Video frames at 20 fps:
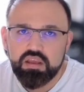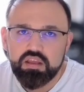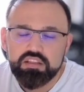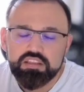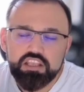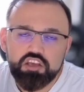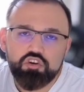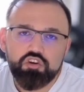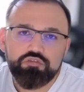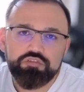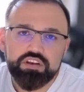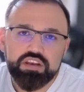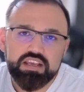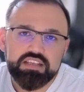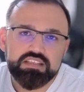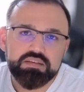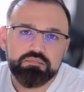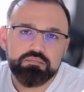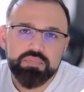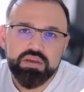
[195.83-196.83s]
Think of it
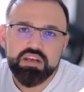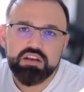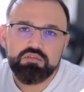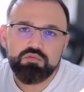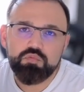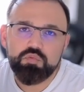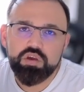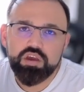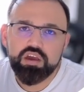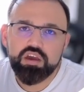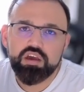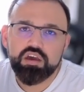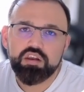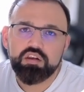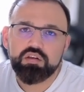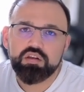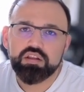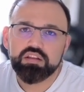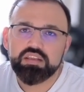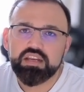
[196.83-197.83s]
as a
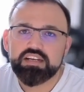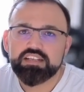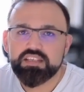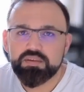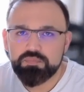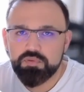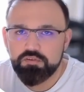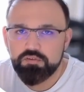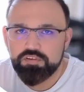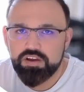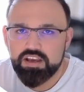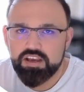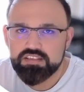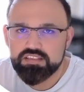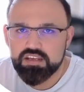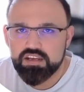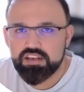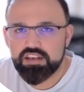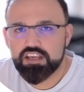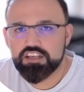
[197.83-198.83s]
middleware that simplifies
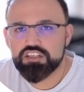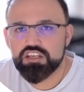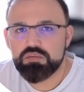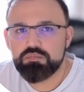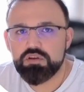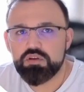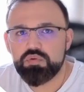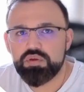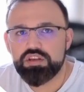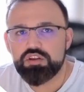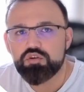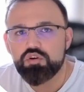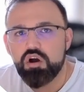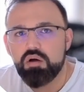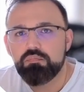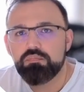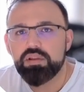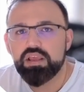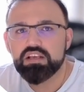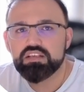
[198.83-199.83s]
the connection between
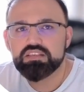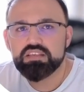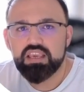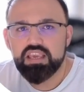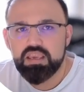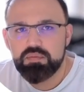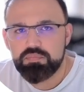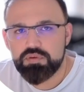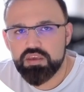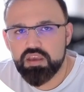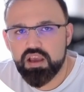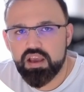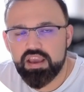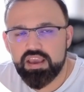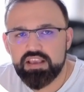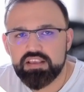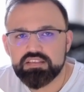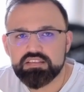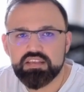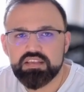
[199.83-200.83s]
complex
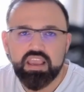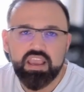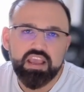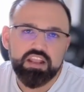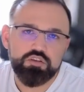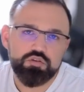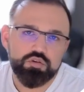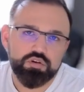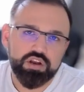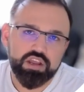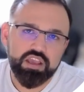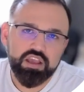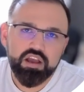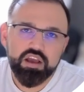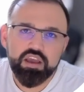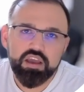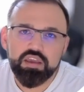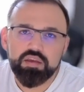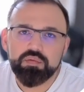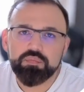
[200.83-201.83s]
APIs and your
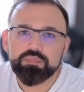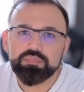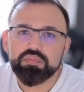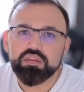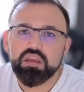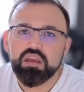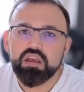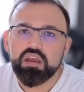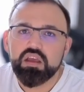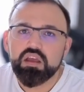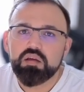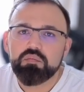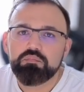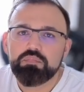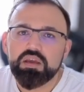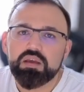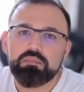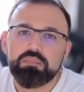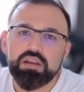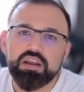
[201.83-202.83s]
AI.
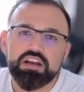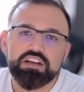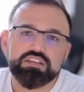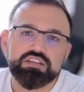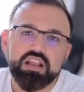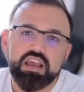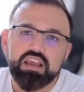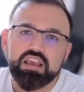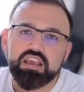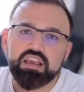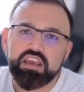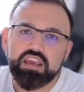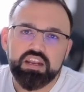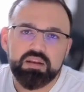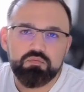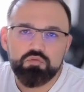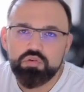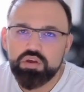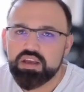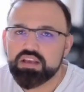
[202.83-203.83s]
Big players like
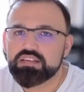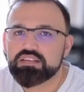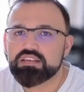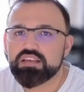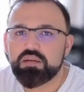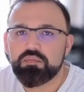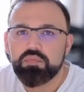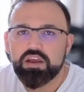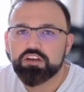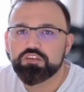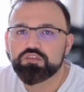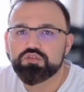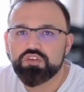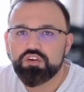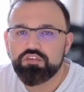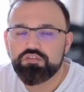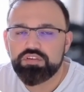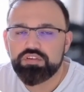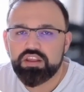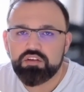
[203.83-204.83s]
AWS and
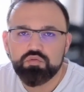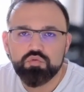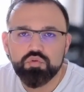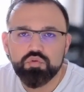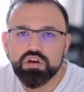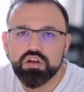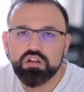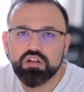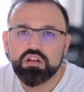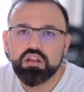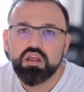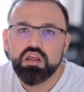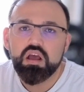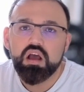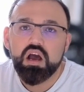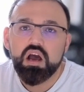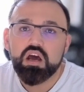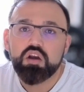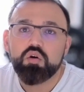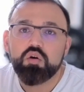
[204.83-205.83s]
Microsoft and Google
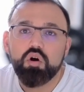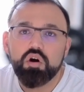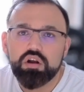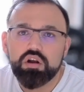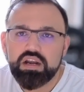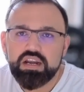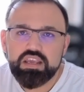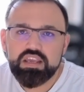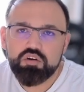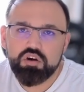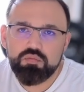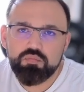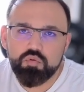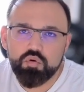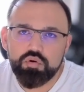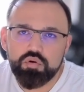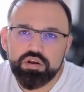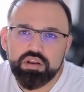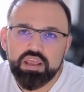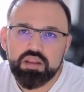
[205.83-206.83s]
are already on
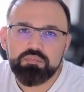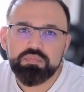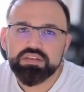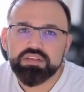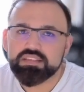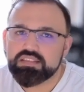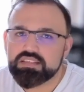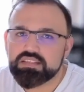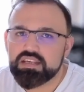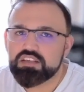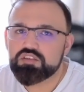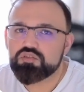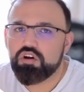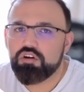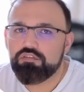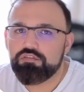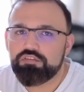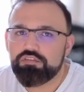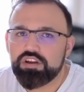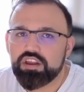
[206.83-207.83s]
board, and businesses
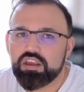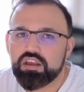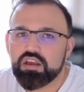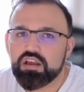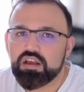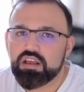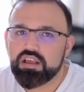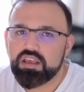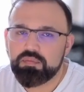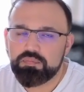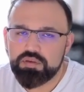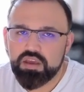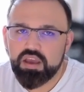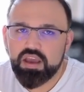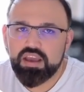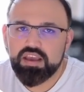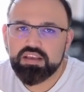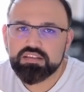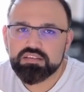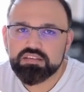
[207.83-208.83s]
offering
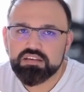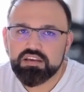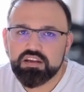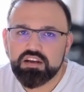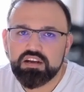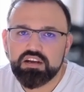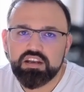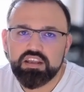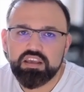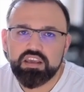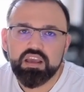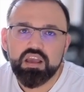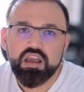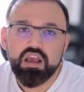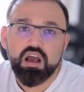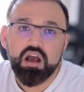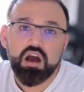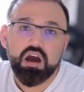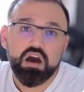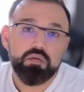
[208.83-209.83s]
APIs currently
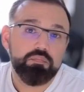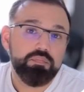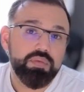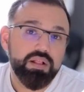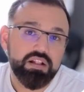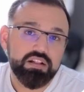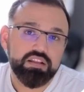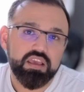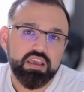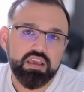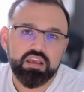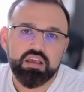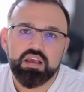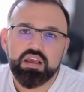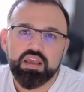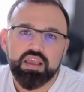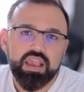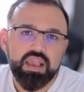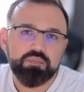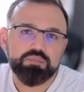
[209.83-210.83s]
are building
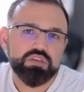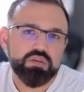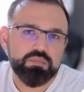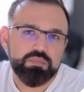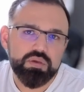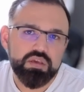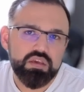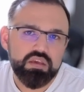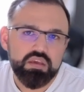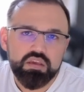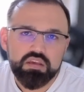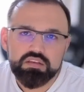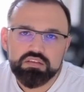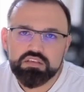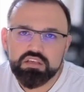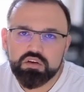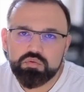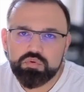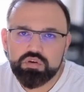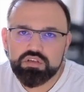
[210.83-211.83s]
MCP
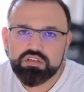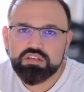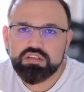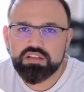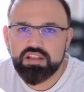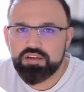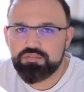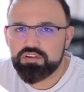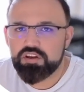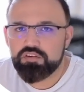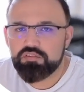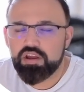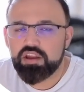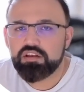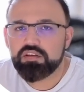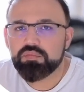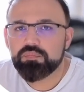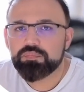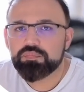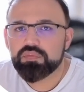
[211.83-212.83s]
servers left and
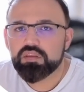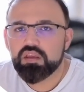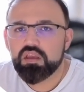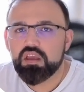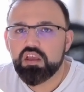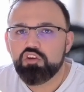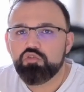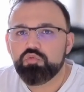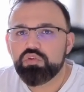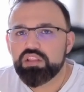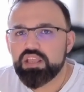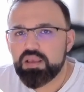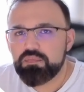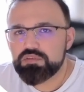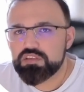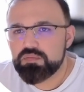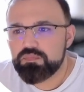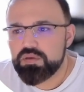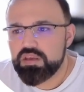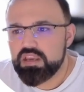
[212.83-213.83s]
right. With
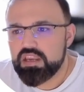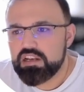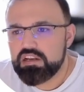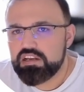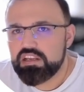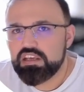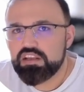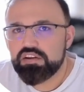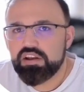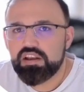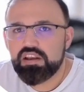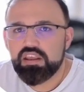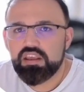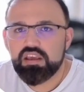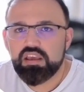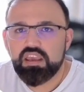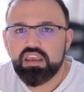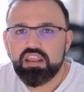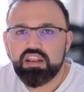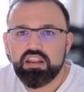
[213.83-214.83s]
MCP, integrating
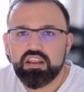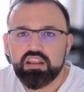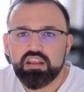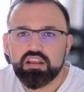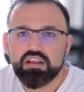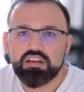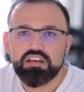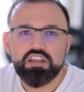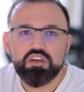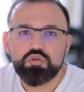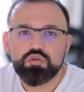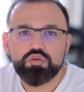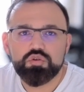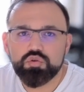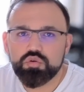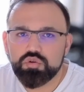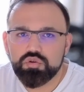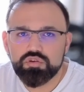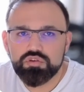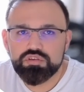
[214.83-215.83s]
a new
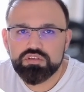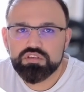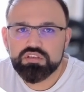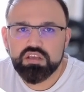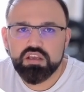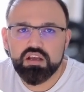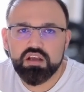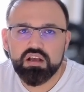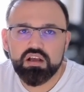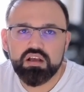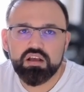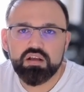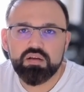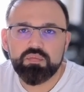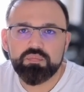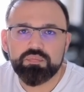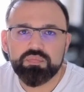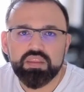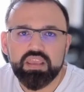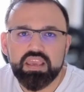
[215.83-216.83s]
tools
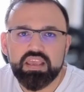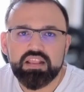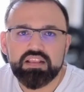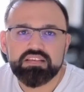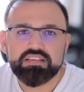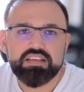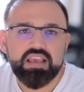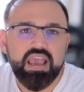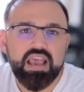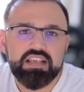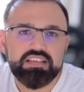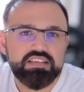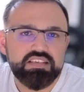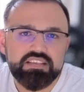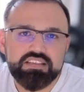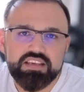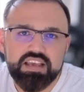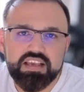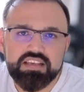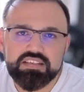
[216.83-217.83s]
is as
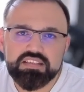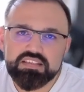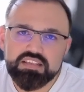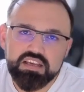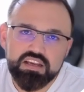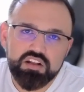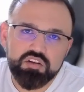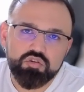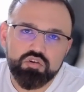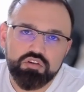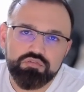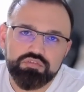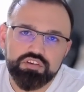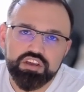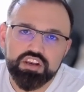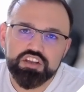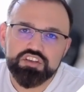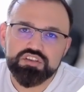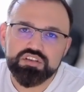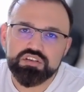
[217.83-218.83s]
easy as a single
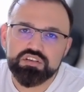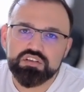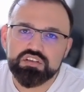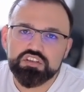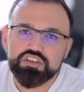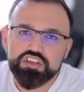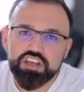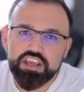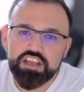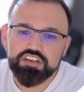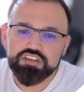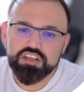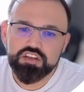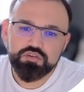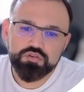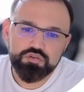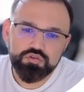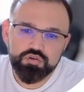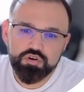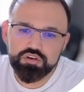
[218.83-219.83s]
configuration change that
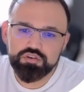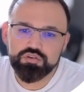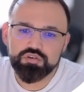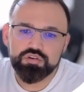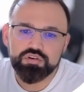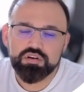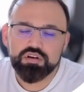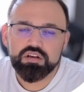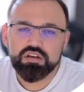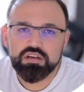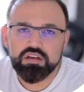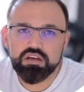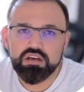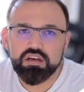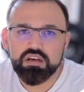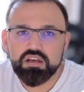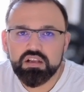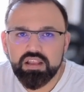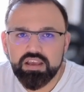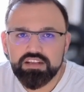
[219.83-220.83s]
you do on your
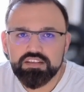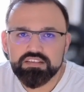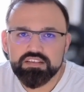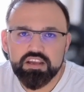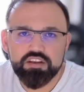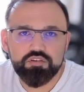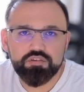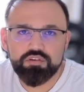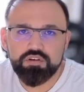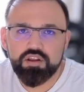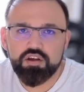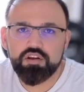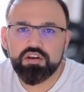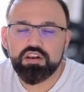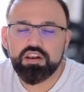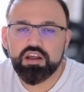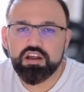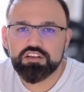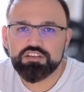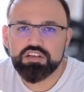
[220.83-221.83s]
client side on a
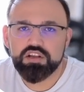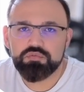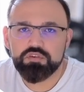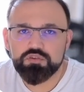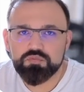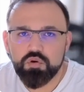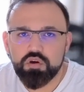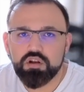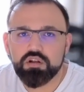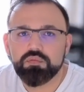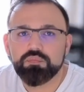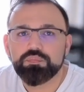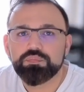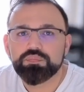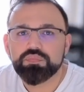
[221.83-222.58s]
large language model.